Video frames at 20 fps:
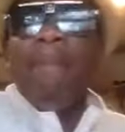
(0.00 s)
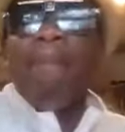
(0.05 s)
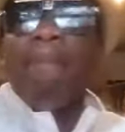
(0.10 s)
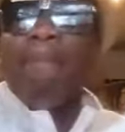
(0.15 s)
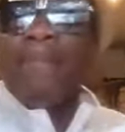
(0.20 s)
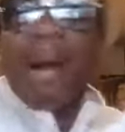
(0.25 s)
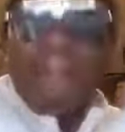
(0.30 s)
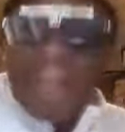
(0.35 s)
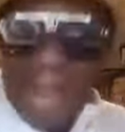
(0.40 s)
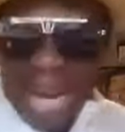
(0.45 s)

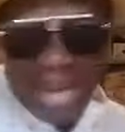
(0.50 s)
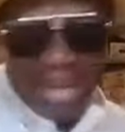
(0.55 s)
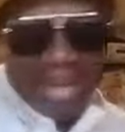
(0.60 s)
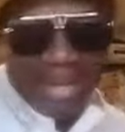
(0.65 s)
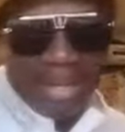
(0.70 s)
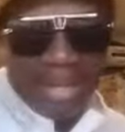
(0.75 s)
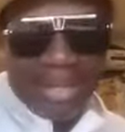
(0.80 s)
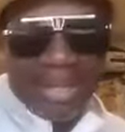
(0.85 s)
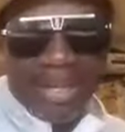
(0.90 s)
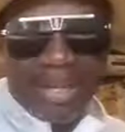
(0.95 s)
mama.
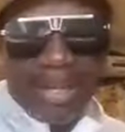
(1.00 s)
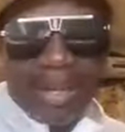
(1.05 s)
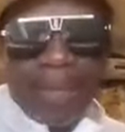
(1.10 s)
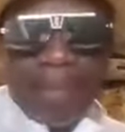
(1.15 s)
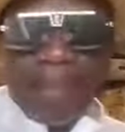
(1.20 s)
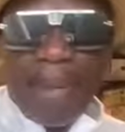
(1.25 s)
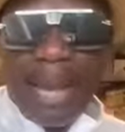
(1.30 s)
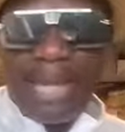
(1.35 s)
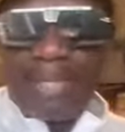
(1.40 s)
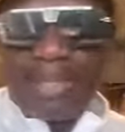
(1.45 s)

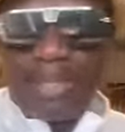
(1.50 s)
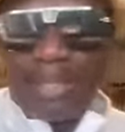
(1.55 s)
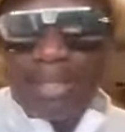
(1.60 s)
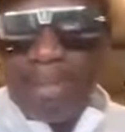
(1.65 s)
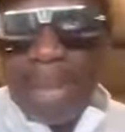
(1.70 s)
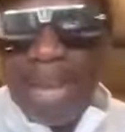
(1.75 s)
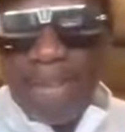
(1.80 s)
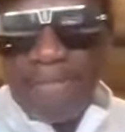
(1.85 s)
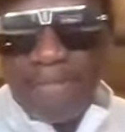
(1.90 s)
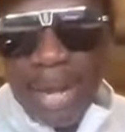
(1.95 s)
But
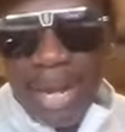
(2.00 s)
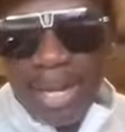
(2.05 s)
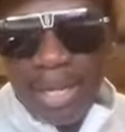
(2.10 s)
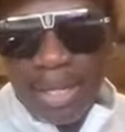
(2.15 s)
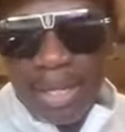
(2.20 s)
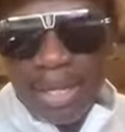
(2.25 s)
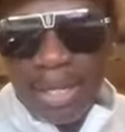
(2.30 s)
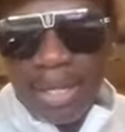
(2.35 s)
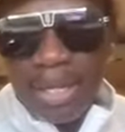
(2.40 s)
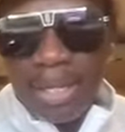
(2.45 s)
my friend,
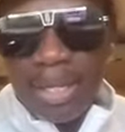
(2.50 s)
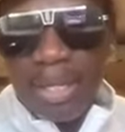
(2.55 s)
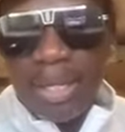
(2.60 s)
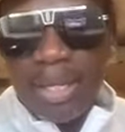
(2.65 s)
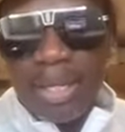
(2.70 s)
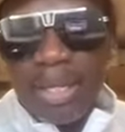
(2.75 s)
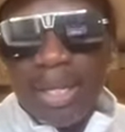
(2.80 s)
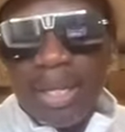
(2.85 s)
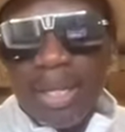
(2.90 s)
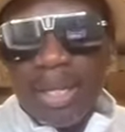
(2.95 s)

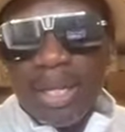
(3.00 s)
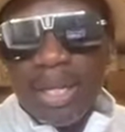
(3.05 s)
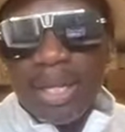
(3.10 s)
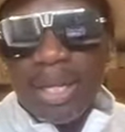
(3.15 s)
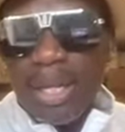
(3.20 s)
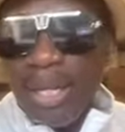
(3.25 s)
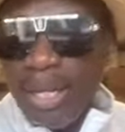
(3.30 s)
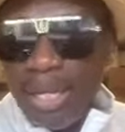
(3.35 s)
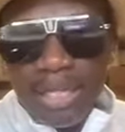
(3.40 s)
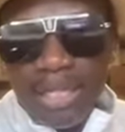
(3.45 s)

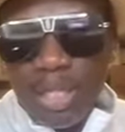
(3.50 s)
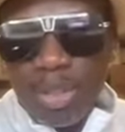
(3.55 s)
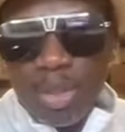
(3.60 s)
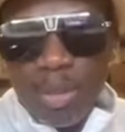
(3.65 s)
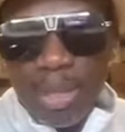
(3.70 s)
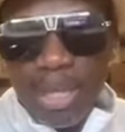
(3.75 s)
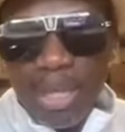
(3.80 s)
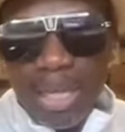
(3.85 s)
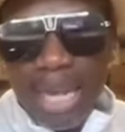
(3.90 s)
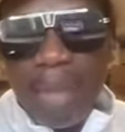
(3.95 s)
listen to
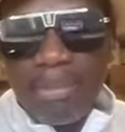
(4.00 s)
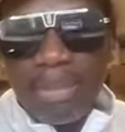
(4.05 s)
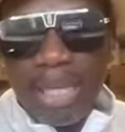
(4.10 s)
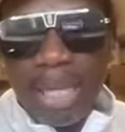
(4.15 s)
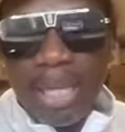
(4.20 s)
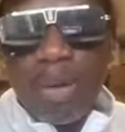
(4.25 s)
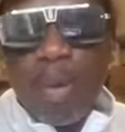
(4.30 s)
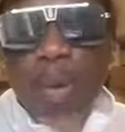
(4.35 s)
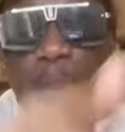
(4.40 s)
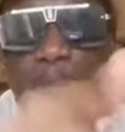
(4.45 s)
me.
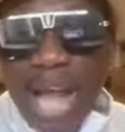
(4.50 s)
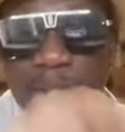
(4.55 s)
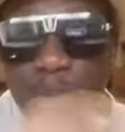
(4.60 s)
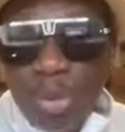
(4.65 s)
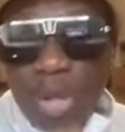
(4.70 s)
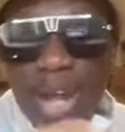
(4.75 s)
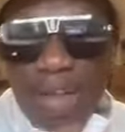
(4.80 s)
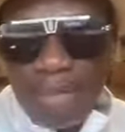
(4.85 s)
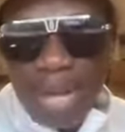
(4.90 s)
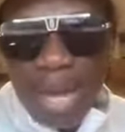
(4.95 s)
Lamte, once
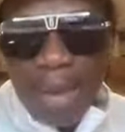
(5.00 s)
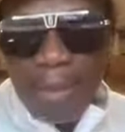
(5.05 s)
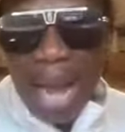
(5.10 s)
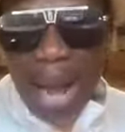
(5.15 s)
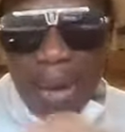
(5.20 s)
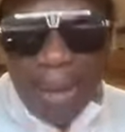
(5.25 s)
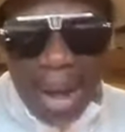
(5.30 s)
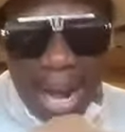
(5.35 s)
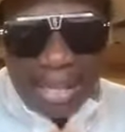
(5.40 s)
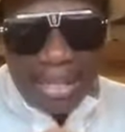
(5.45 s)
you have come, I
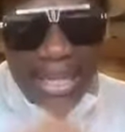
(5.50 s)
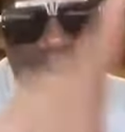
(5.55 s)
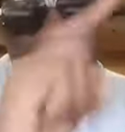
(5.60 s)
will answer